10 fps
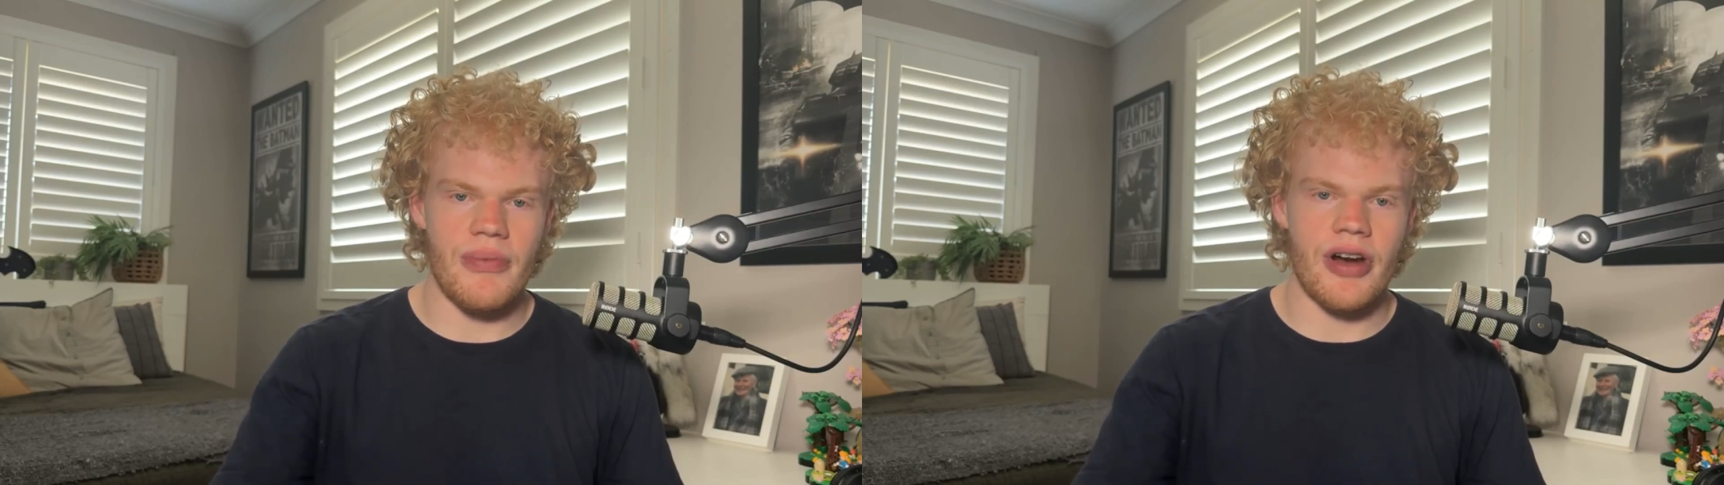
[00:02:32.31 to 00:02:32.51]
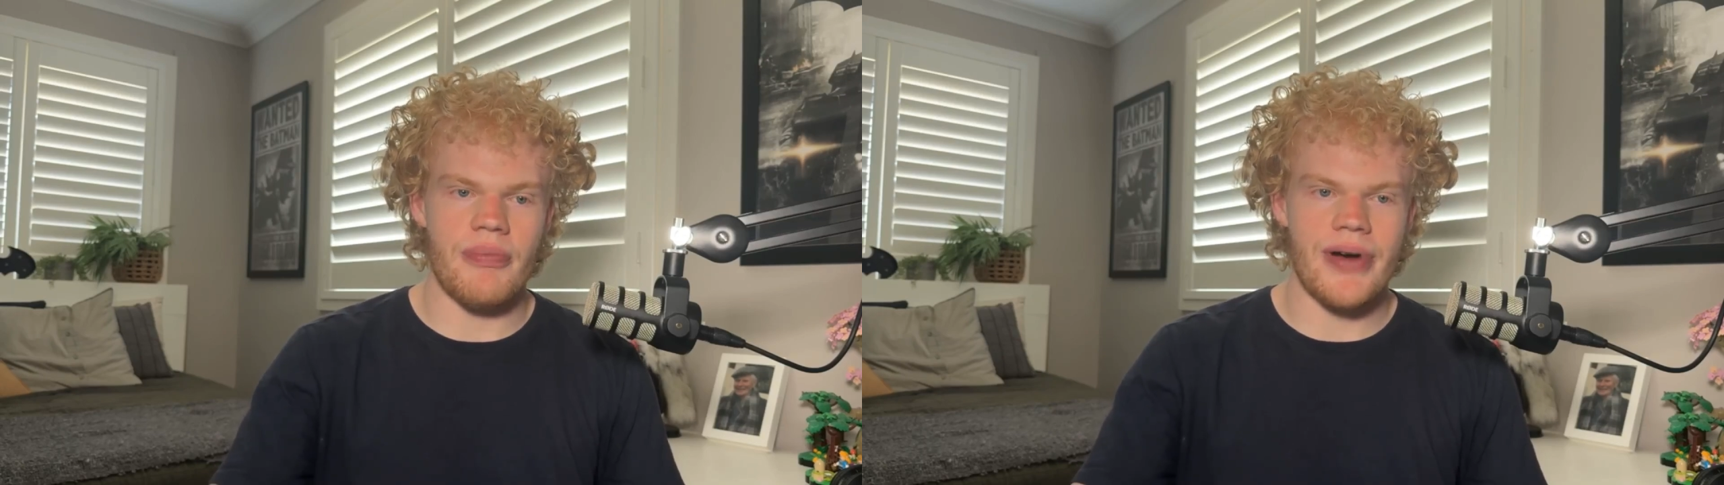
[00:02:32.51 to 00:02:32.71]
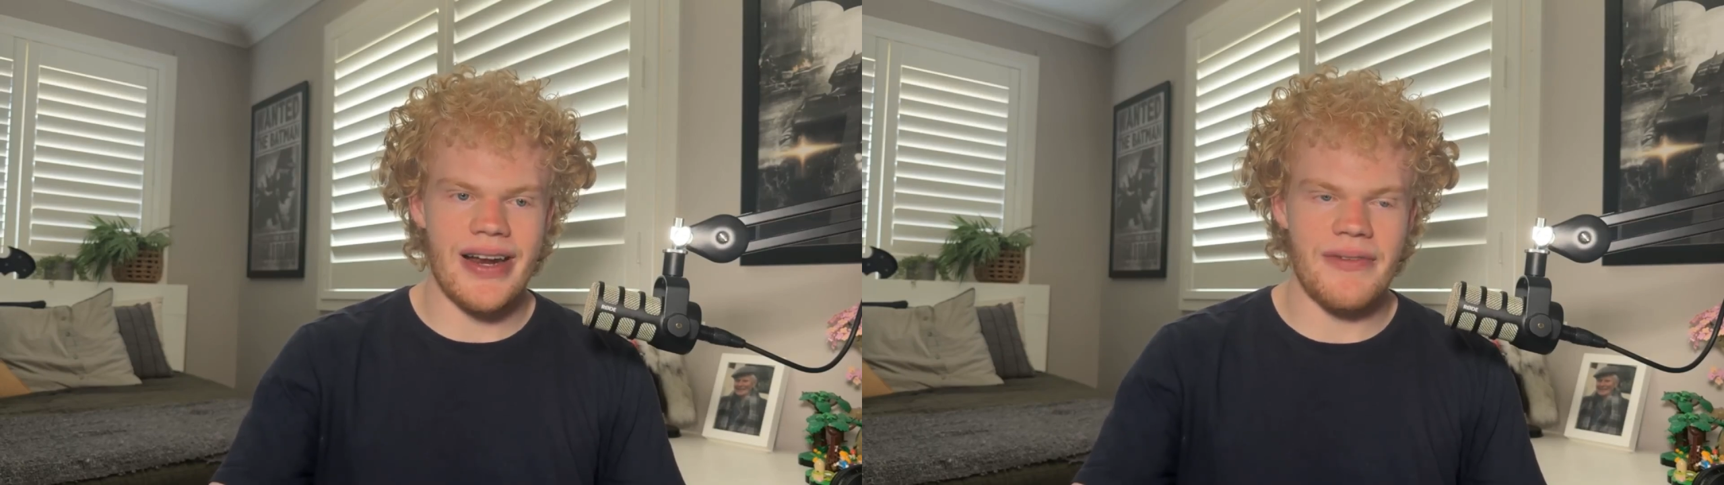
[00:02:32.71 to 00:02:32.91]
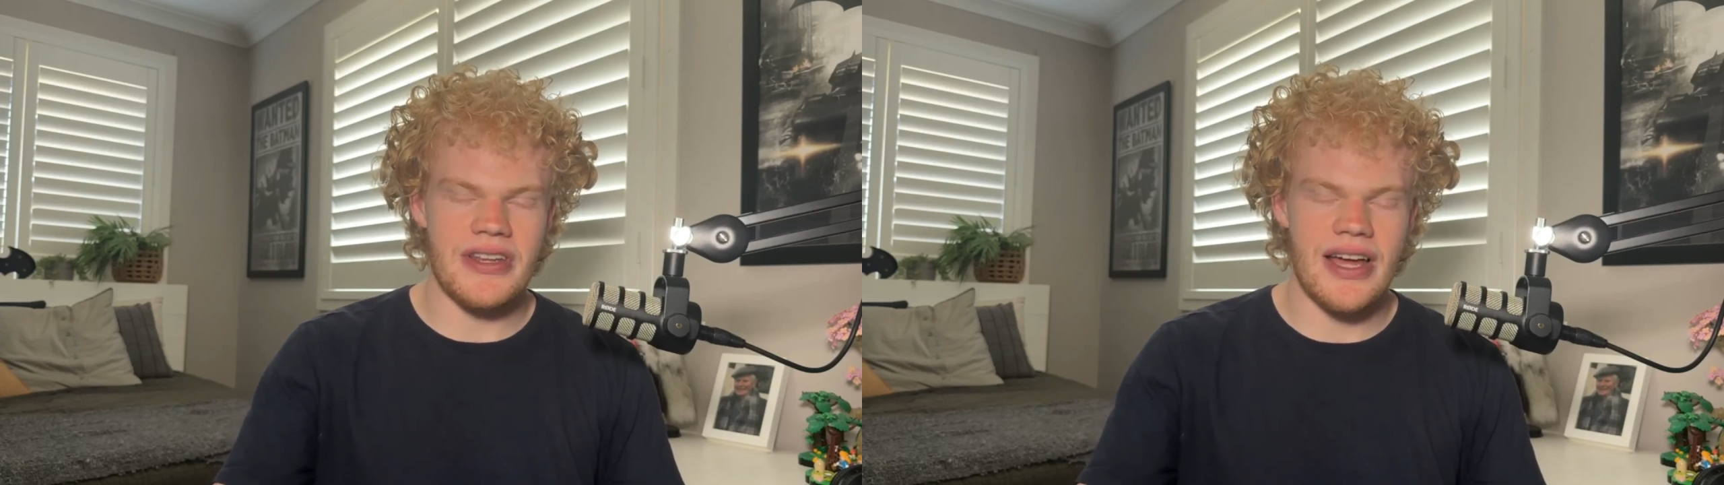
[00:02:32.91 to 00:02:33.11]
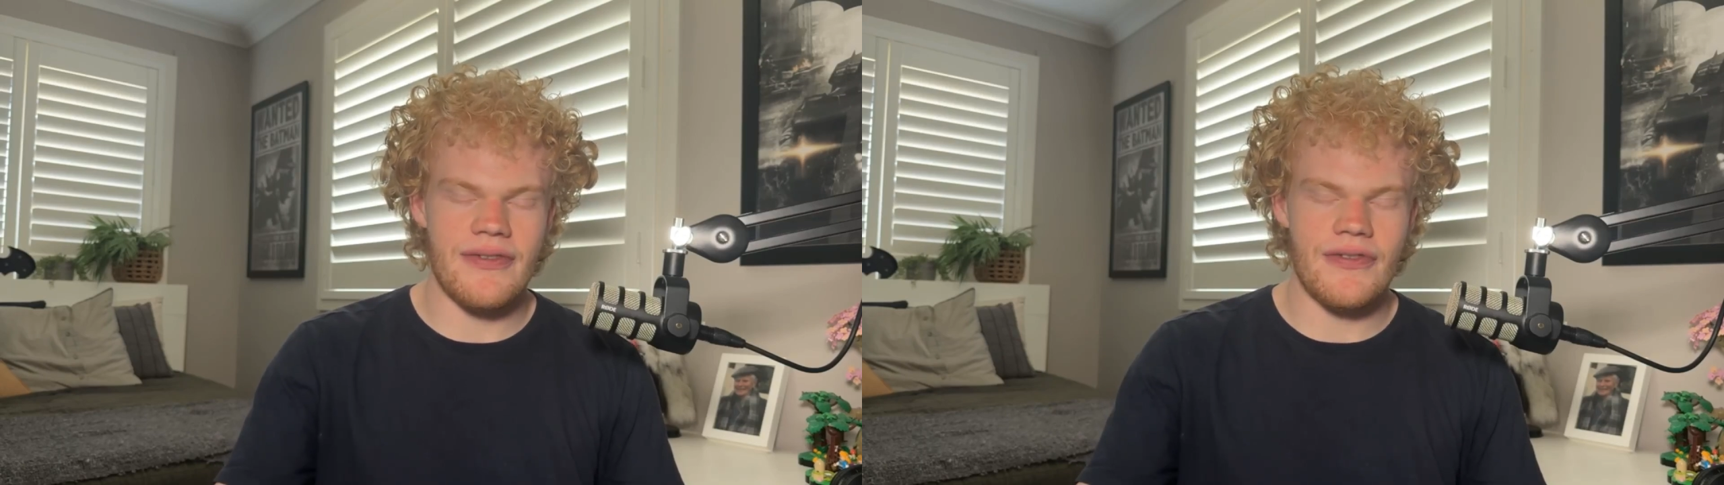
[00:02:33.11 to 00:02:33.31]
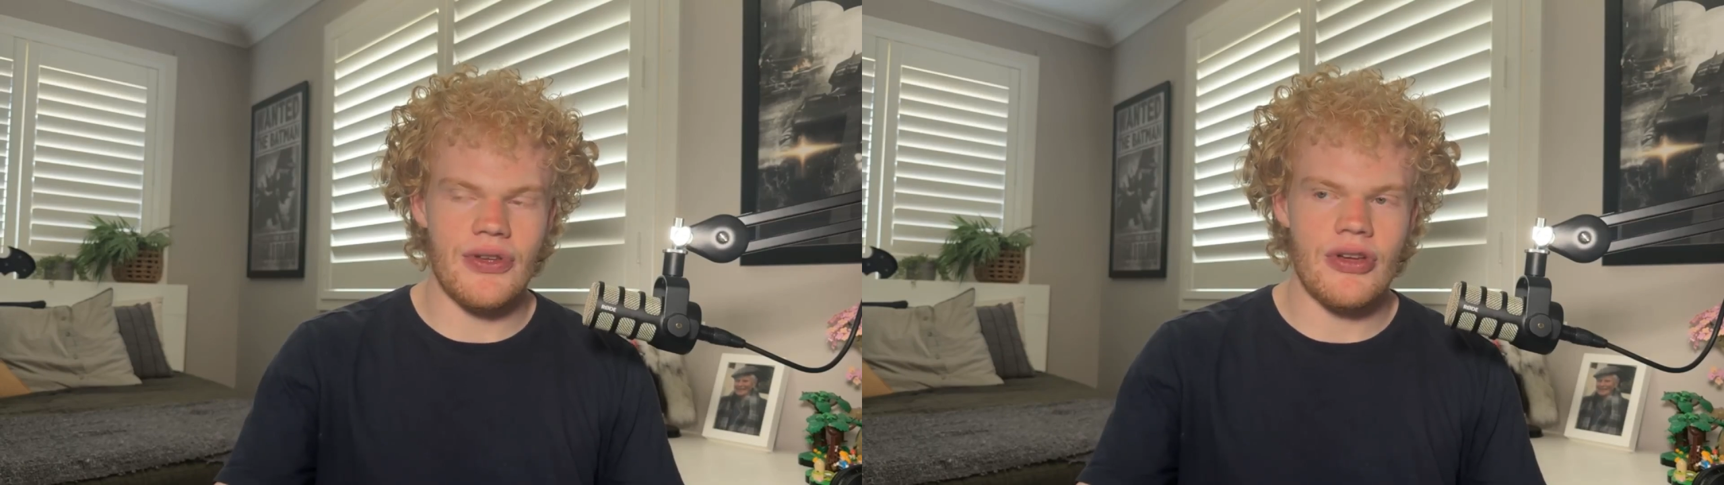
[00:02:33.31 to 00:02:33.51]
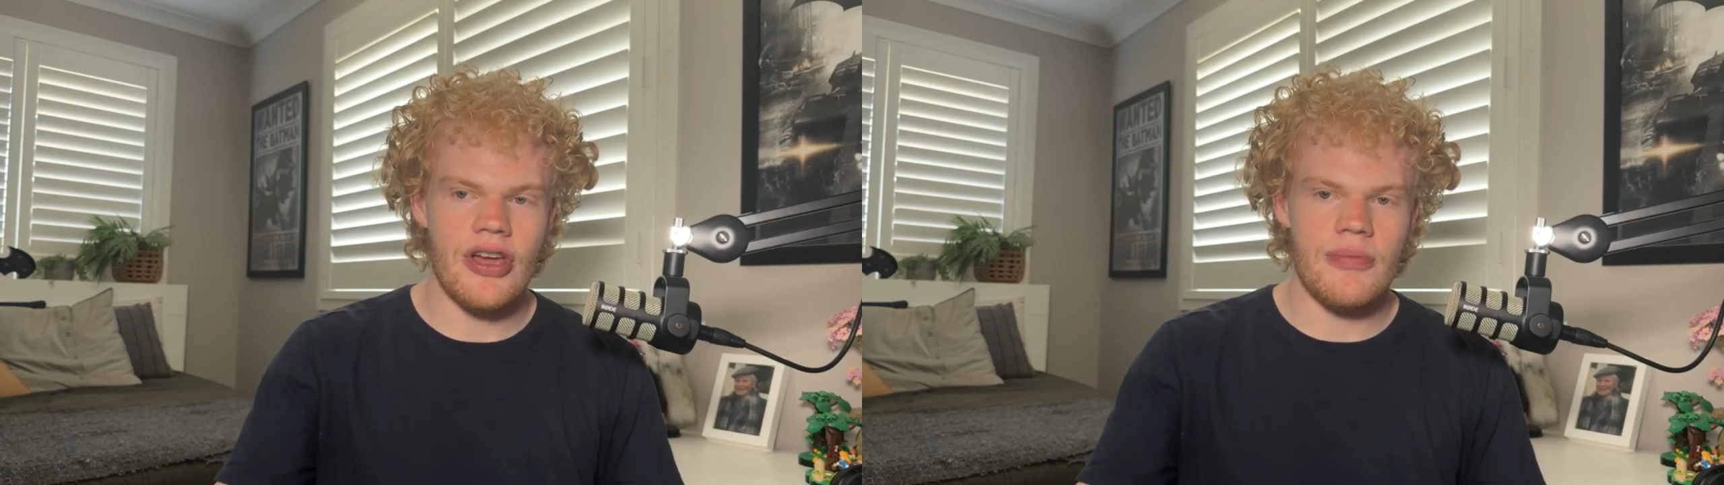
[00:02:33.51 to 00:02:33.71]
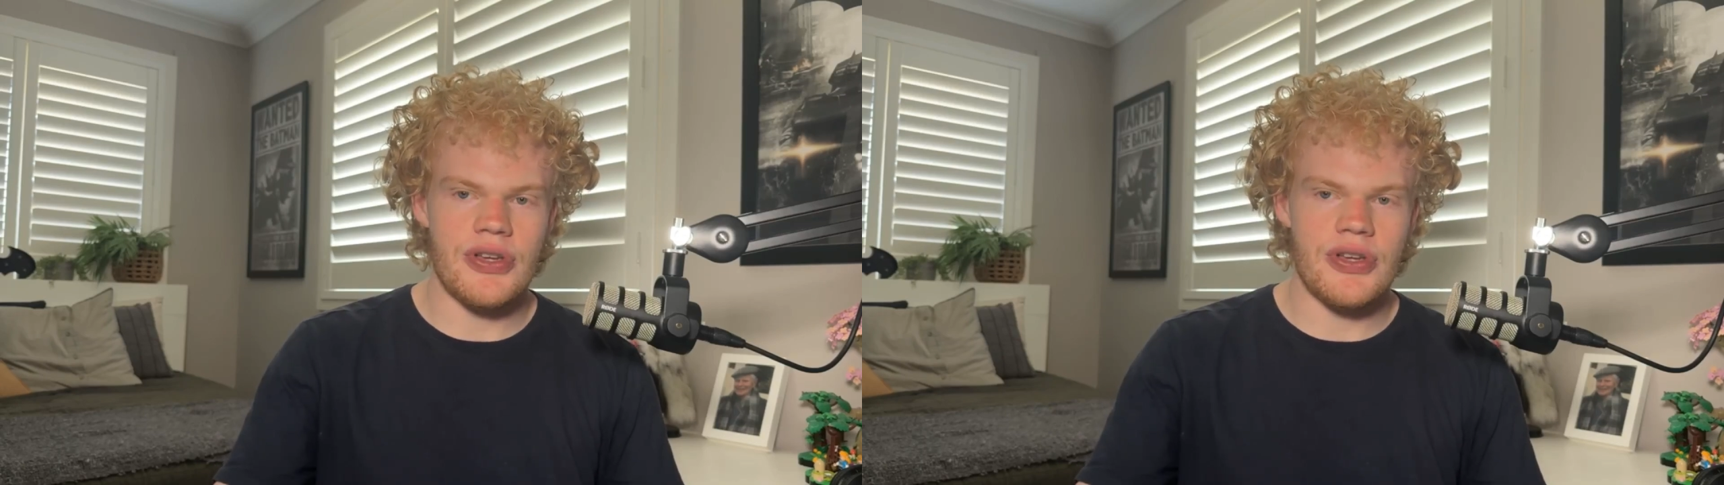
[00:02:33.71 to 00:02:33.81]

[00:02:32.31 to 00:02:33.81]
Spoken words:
where I break everything down for you,